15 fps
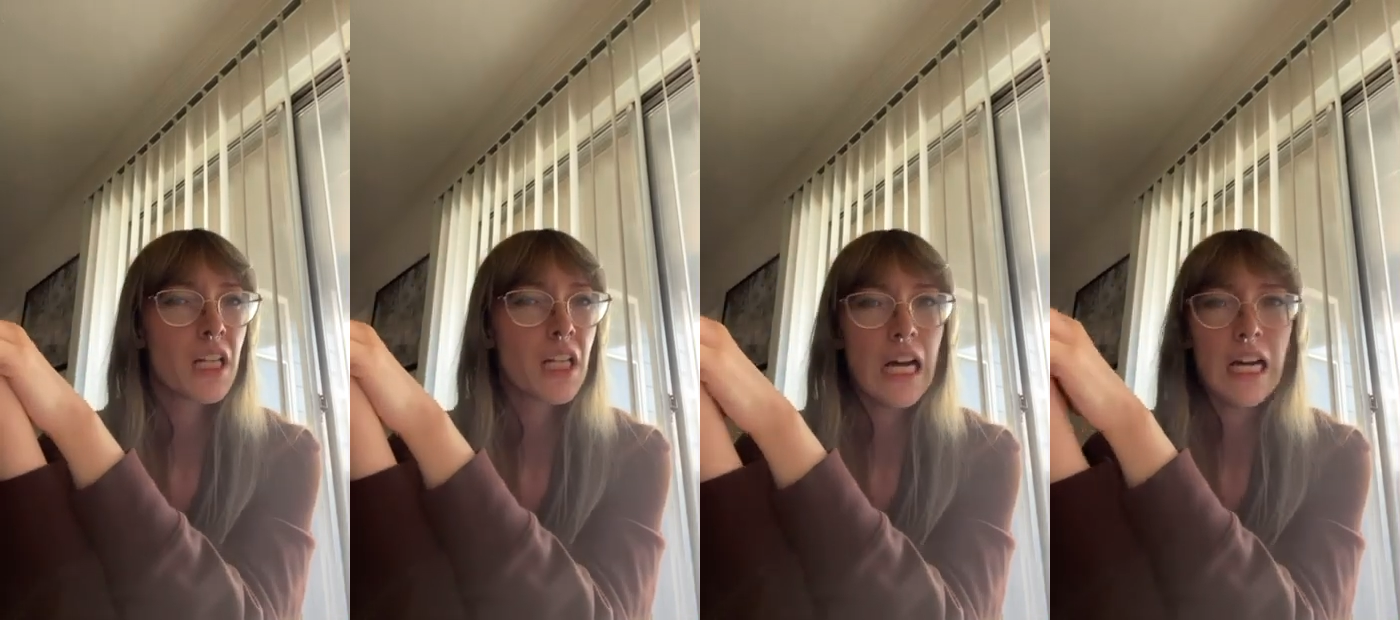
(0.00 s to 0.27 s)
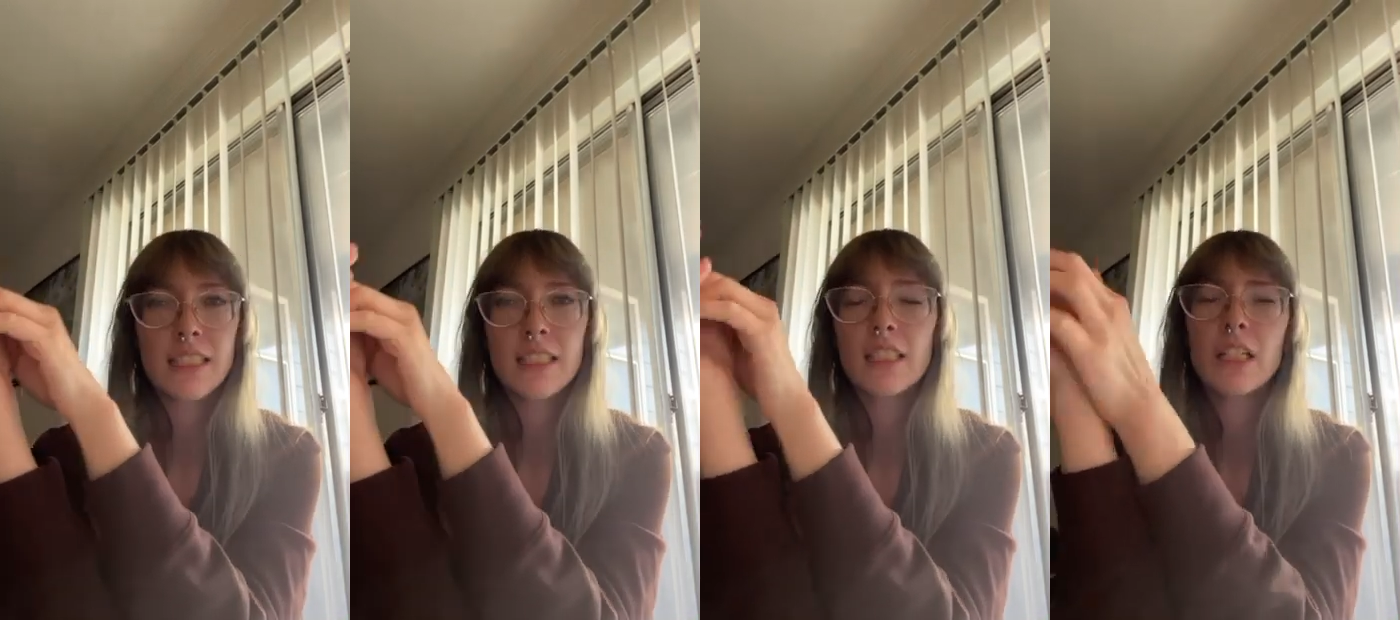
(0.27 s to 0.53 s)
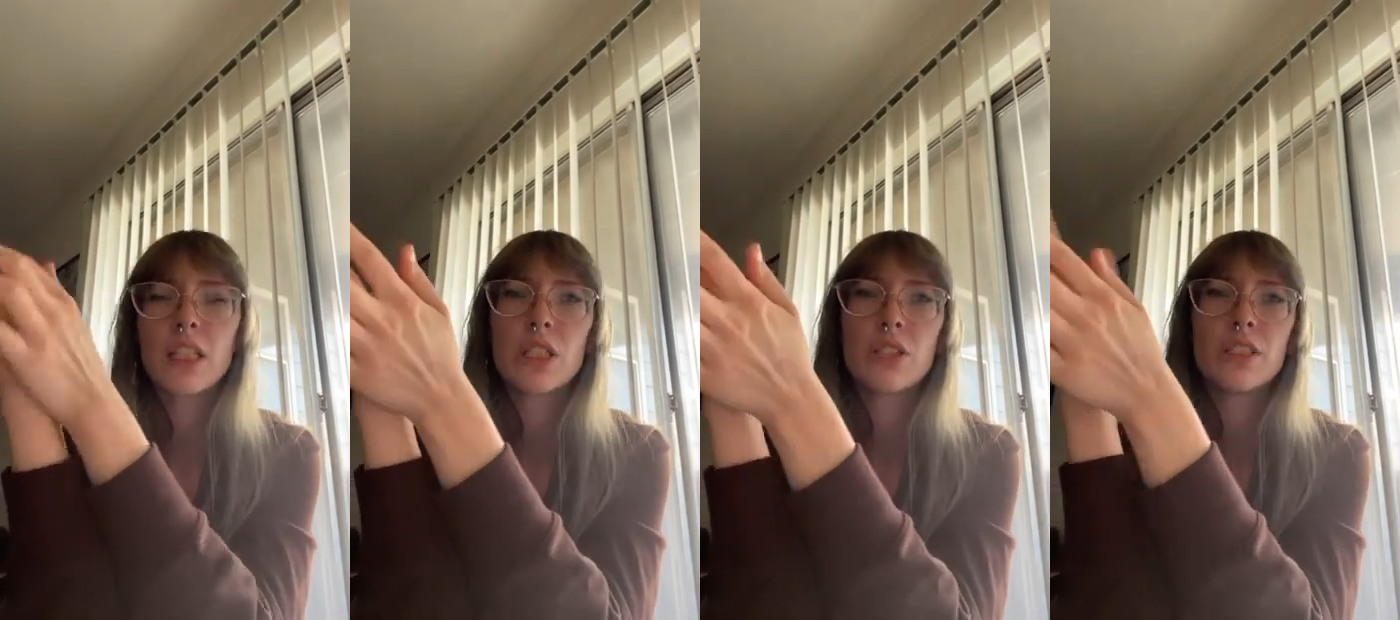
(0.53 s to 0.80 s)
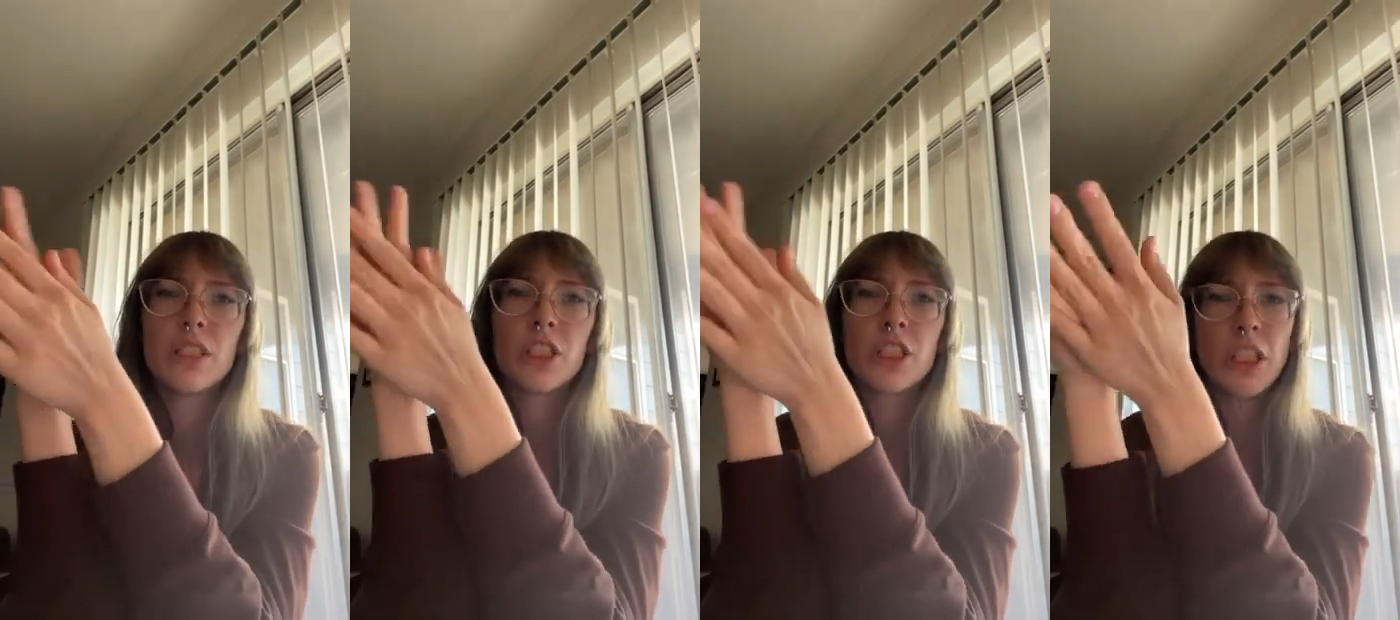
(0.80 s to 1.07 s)
class
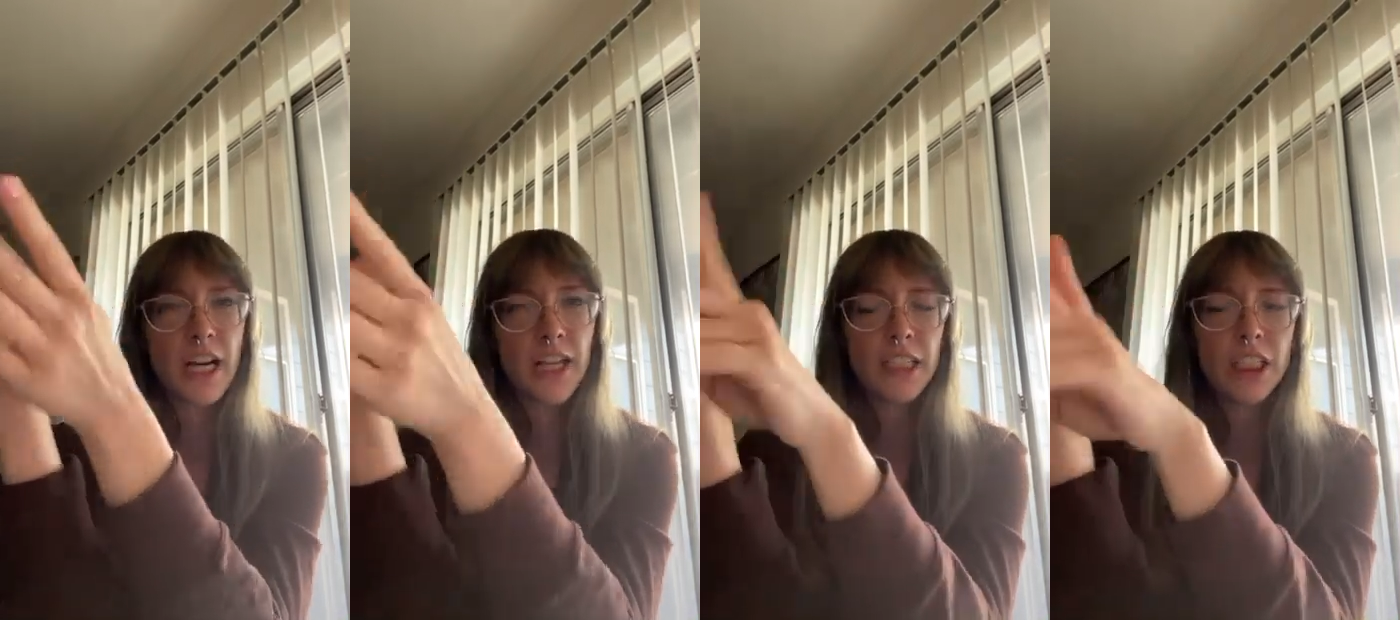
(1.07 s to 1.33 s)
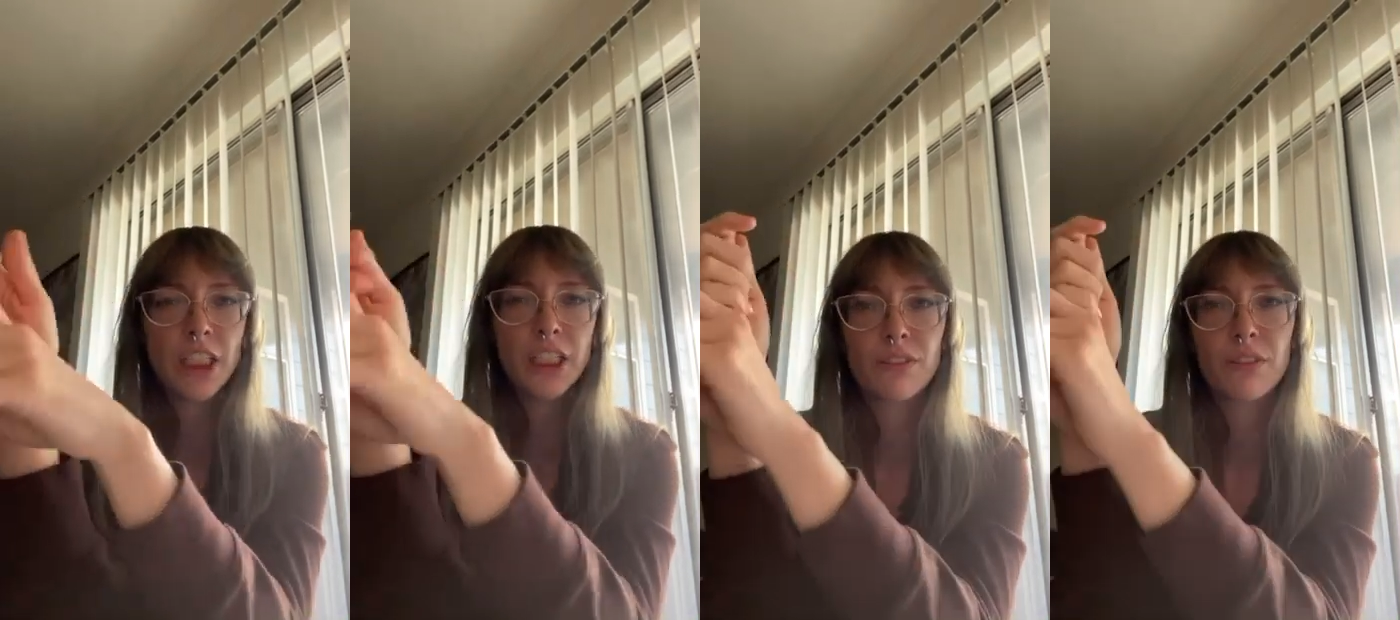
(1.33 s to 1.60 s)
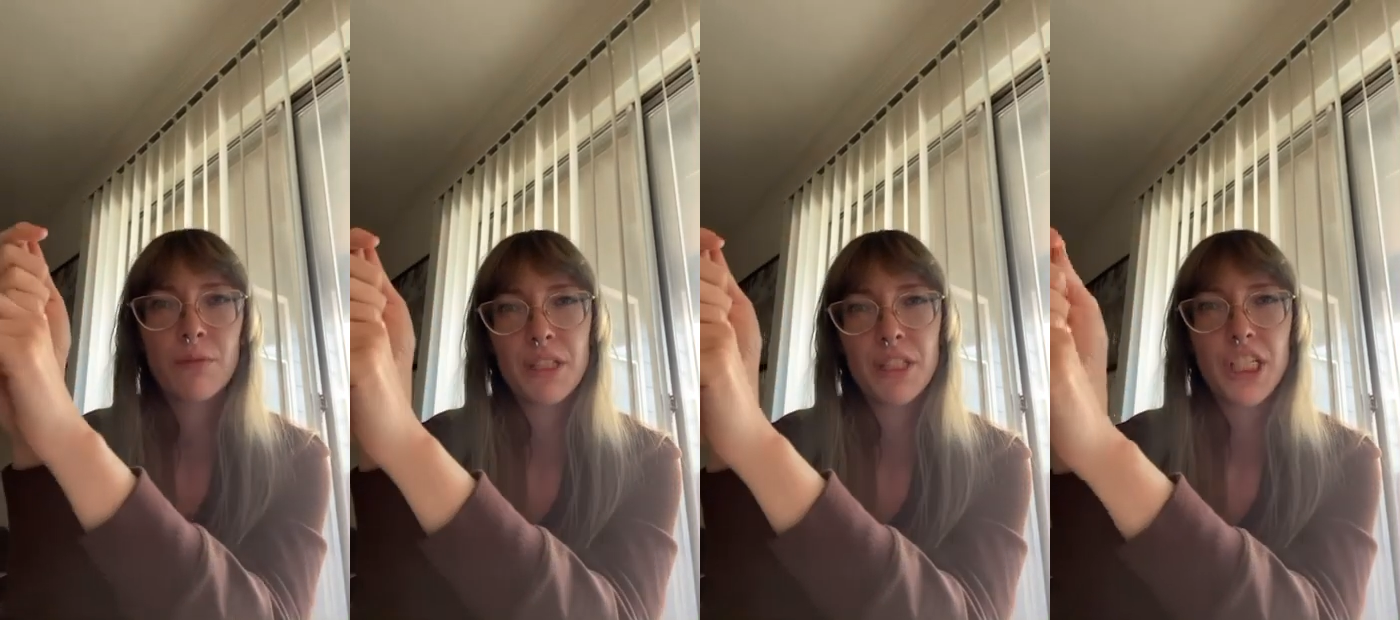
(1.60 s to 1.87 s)
includes the strategies from the